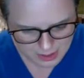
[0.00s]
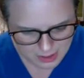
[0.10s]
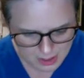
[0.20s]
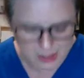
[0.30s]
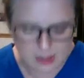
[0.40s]

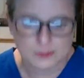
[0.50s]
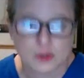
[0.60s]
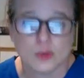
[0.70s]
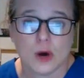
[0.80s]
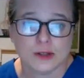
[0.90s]

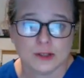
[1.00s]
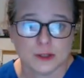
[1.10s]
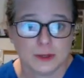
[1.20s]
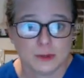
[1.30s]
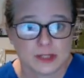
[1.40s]
You will also
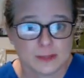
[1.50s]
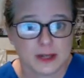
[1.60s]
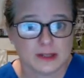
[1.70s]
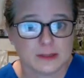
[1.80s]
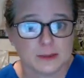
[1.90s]
be
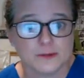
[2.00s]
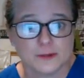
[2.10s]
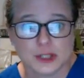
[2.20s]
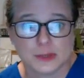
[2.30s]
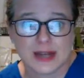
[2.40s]
responsible for
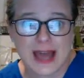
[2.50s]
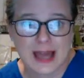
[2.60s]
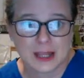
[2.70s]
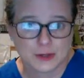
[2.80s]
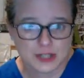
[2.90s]
doing
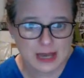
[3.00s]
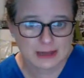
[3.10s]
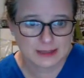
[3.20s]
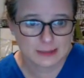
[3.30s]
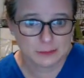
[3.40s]

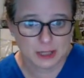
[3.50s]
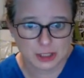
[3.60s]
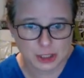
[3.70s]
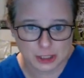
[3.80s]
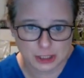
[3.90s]
AccuChecks and blood
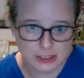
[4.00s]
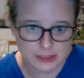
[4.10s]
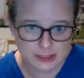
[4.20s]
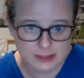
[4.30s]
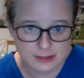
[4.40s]

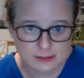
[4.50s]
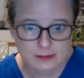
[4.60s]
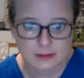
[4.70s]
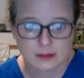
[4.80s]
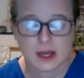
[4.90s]
sugars.
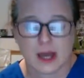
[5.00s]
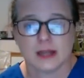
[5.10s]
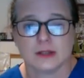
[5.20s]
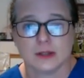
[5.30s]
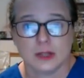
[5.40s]
Okay,
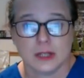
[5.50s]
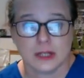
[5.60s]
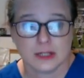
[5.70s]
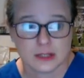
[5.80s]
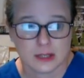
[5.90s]
so you
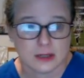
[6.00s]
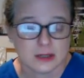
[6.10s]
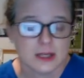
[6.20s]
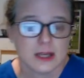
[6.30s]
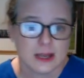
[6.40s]
need to,
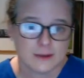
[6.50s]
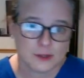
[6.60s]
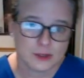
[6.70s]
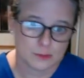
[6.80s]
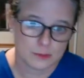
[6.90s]
if you
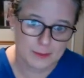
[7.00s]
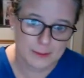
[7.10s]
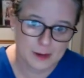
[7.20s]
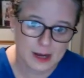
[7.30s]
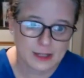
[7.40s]
don't
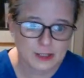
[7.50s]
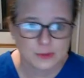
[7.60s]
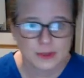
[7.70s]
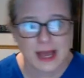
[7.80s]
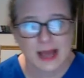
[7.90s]
remember how to do
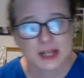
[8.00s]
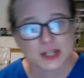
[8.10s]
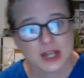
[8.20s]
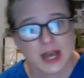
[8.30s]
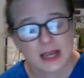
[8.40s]
an
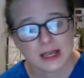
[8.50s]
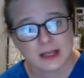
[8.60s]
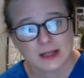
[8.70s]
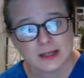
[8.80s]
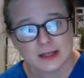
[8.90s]
AccuCheck,
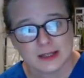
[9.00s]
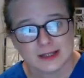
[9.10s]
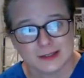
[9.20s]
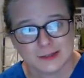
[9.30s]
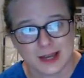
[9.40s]

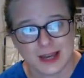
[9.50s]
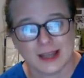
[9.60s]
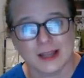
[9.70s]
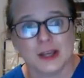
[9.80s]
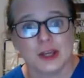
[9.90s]

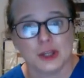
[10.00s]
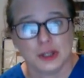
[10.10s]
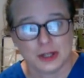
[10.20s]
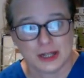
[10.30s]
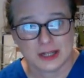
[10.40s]
okay,
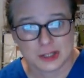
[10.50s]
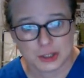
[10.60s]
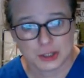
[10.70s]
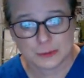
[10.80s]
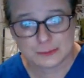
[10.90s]
you need
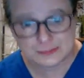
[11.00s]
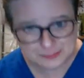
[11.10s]
to